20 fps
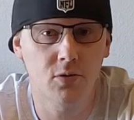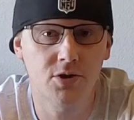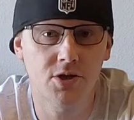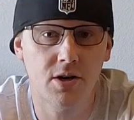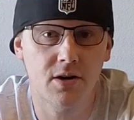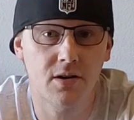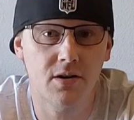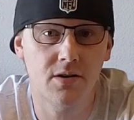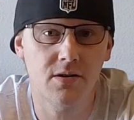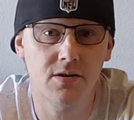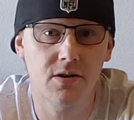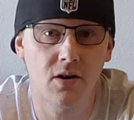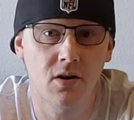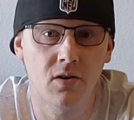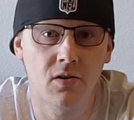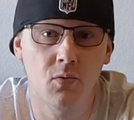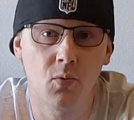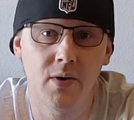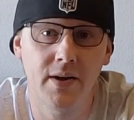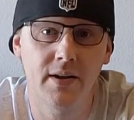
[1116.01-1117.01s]
charge
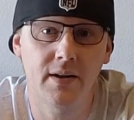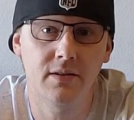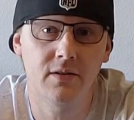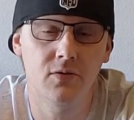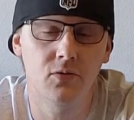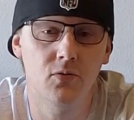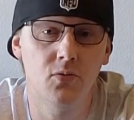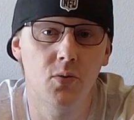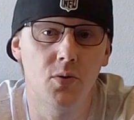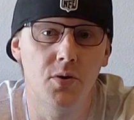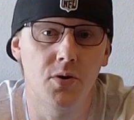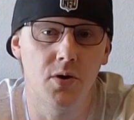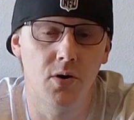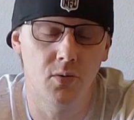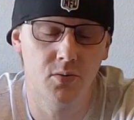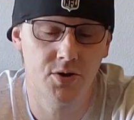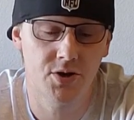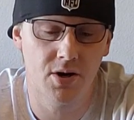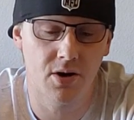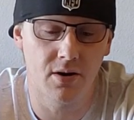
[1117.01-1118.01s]
all the way to
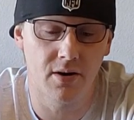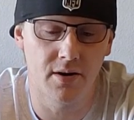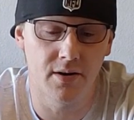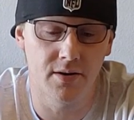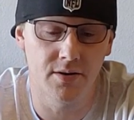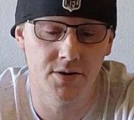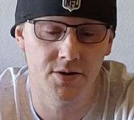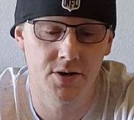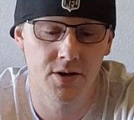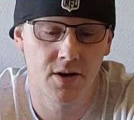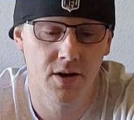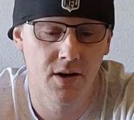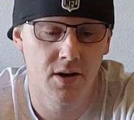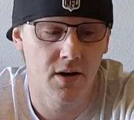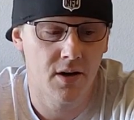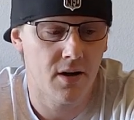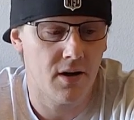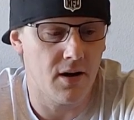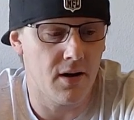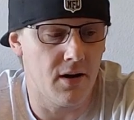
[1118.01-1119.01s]
no charge.
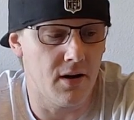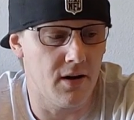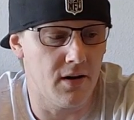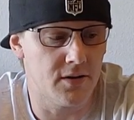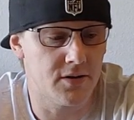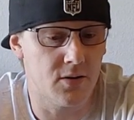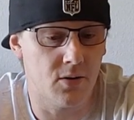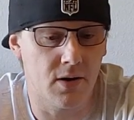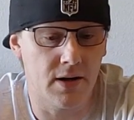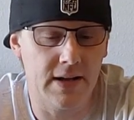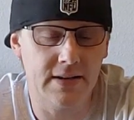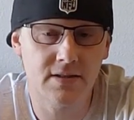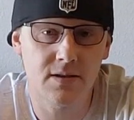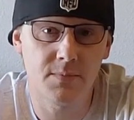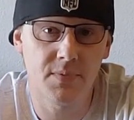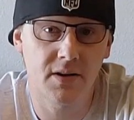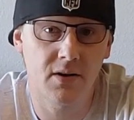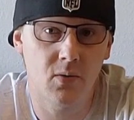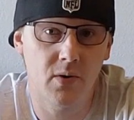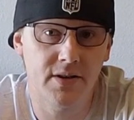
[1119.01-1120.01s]
So I guess the
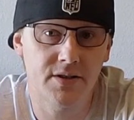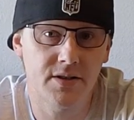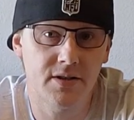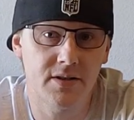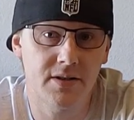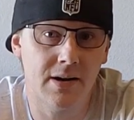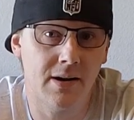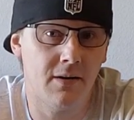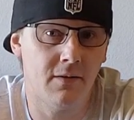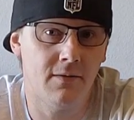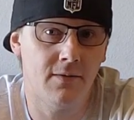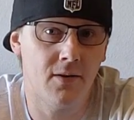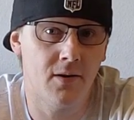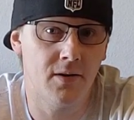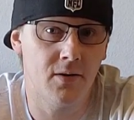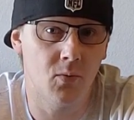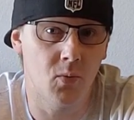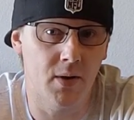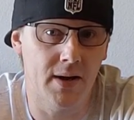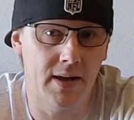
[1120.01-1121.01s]
big question is, how far
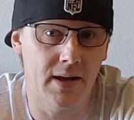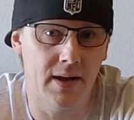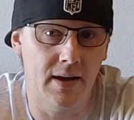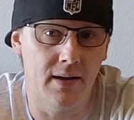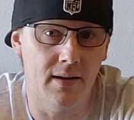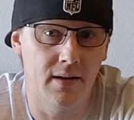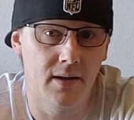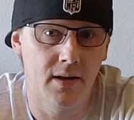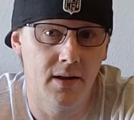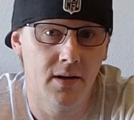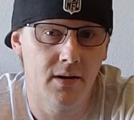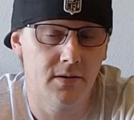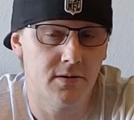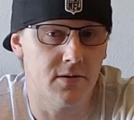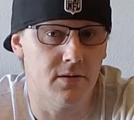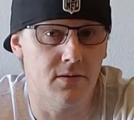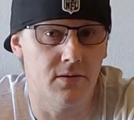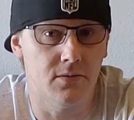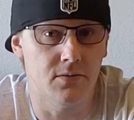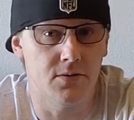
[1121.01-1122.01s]
did we get?
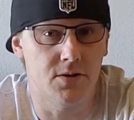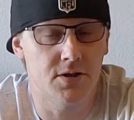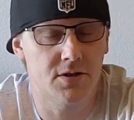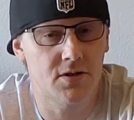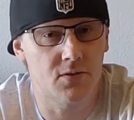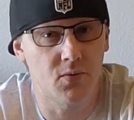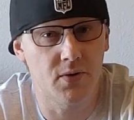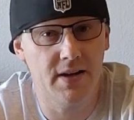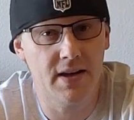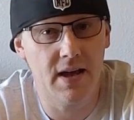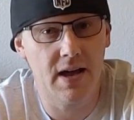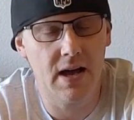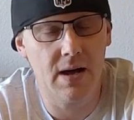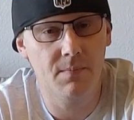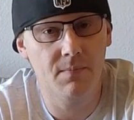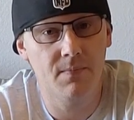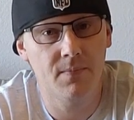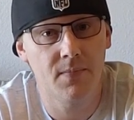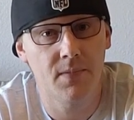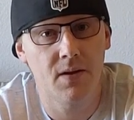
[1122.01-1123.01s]
So just to
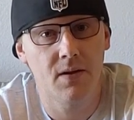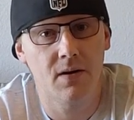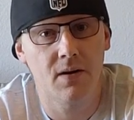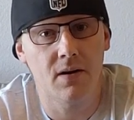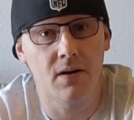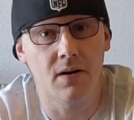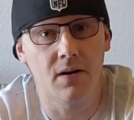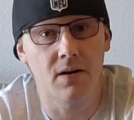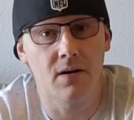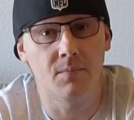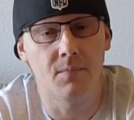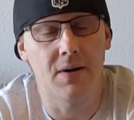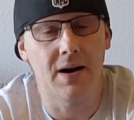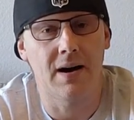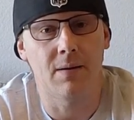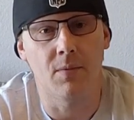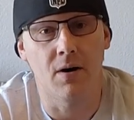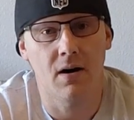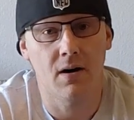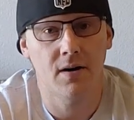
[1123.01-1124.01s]
recap, I'm
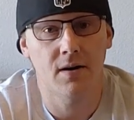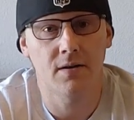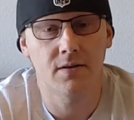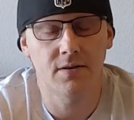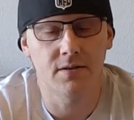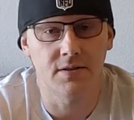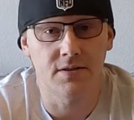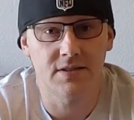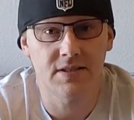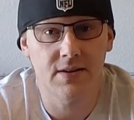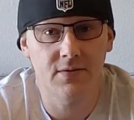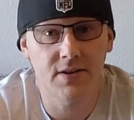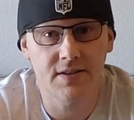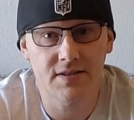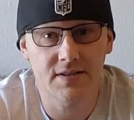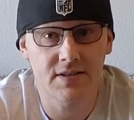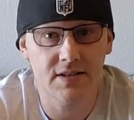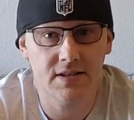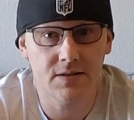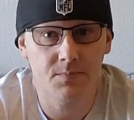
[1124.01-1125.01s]

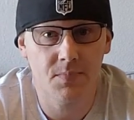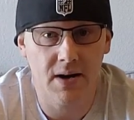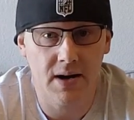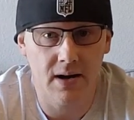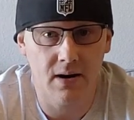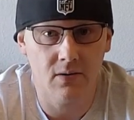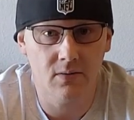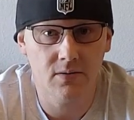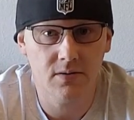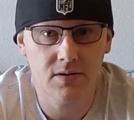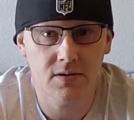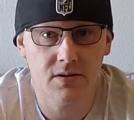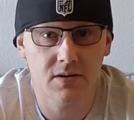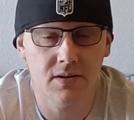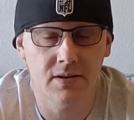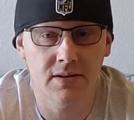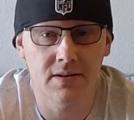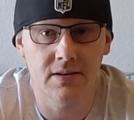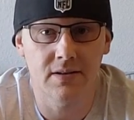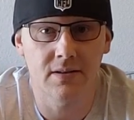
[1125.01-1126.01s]
176 pounds.
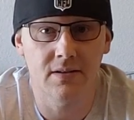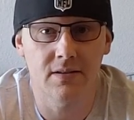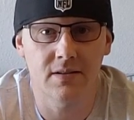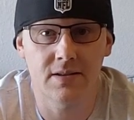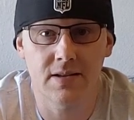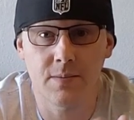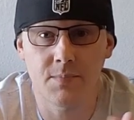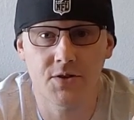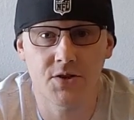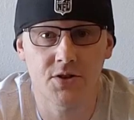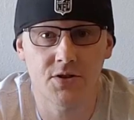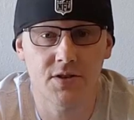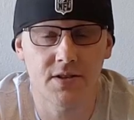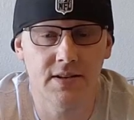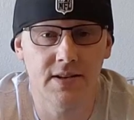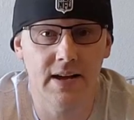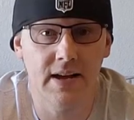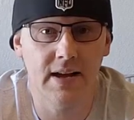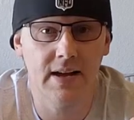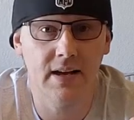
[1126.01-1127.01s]
Temperature
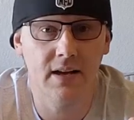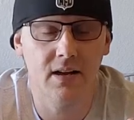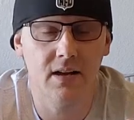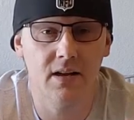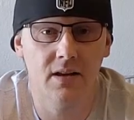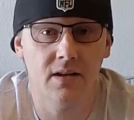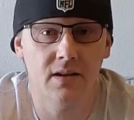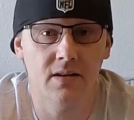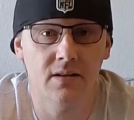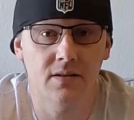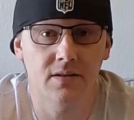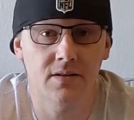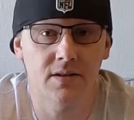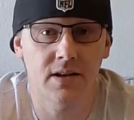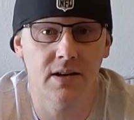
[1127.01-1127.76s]
today is